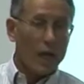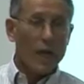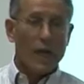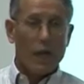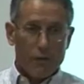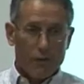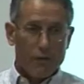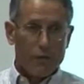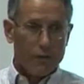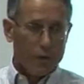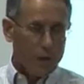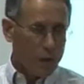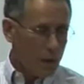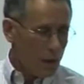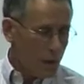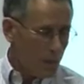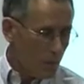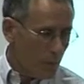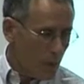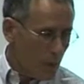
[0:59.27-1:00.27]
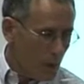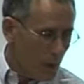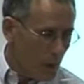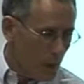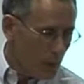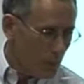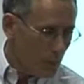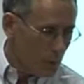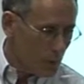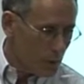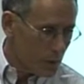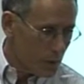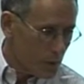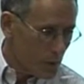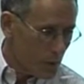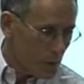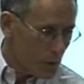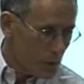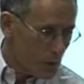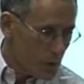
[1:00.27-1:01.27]
if they can be enabled to
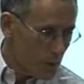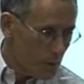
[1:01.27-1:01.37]
use